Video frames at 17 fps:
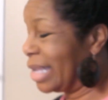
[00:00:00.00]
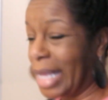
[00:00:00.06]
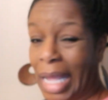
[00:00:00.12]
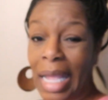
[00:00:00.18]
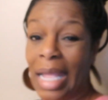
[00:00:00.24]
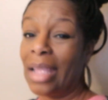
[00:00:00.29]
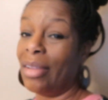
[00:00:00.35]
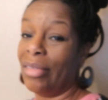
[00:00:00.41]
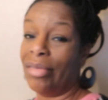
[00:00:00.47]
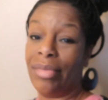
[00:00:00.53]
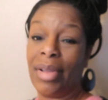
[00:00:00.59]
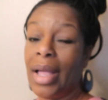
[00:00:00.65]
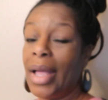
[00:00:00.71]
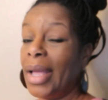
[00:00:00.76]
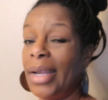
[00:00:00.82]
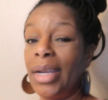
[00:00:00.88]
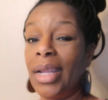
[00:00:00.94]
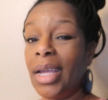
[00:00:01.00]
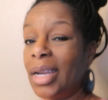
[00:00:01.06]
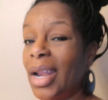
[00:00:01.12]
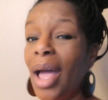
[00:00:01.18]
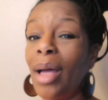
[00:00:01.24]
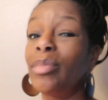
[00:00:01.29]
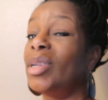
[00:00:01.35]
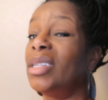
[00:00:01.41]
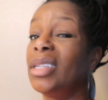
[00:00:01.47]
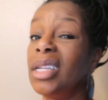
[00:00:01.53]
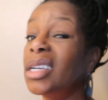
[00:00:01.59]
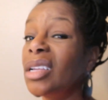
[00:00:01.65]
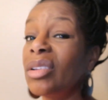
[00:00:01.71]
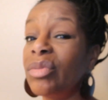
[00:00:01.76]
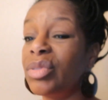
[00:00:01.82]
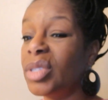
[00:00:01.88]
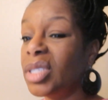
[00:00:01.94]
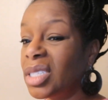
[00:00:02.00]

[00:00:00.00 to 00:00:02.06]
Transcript: I ain't find nothing. I be looking for